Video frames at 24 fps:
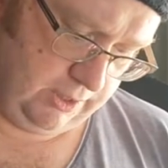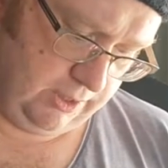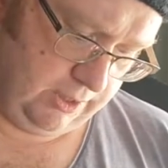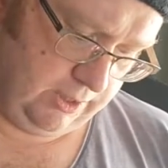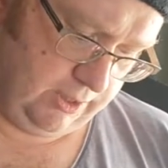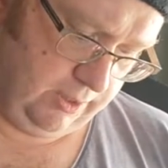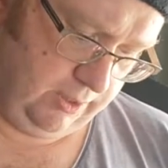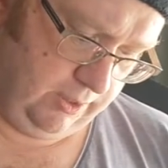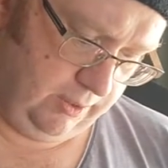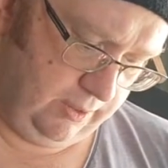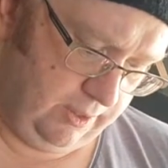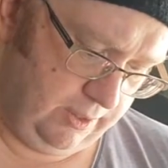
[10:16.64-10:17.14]

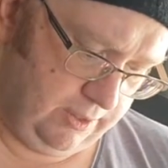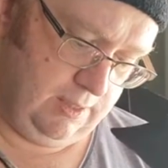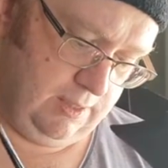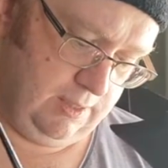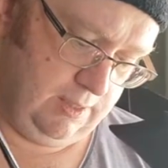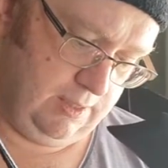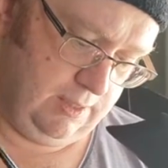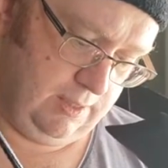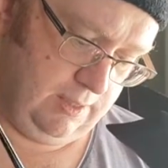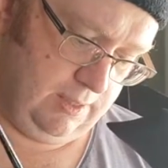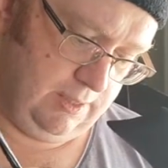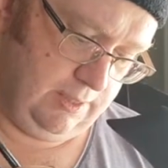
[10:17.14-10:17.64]
do
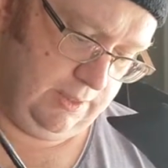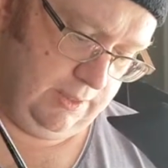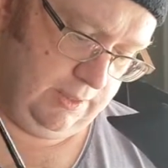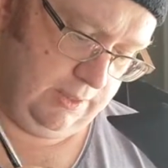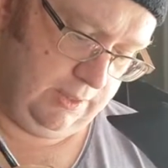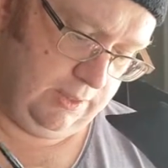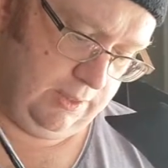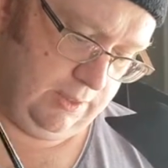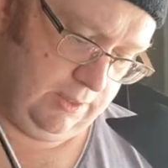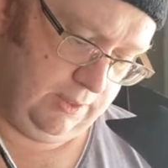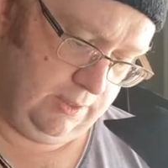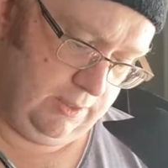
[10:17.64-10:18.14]

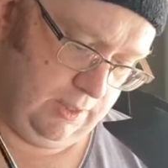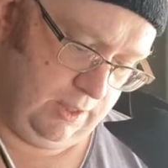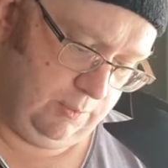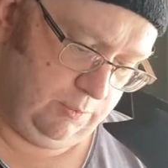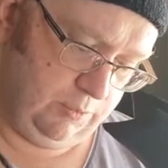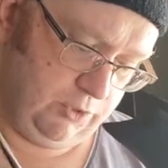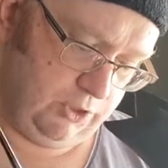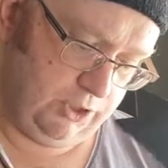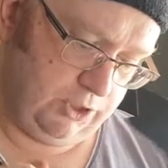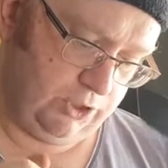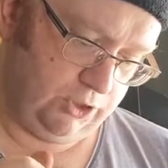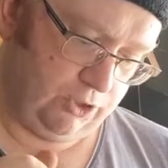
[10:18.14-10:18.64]
is
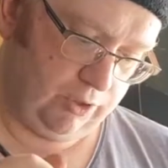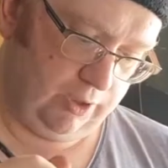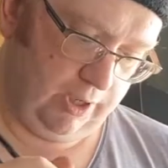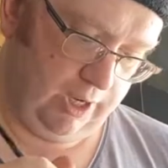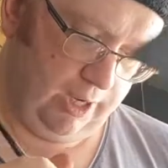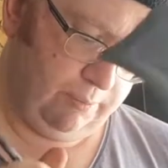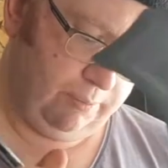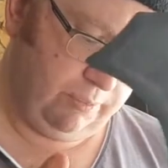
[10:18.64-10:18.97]
I'm just dry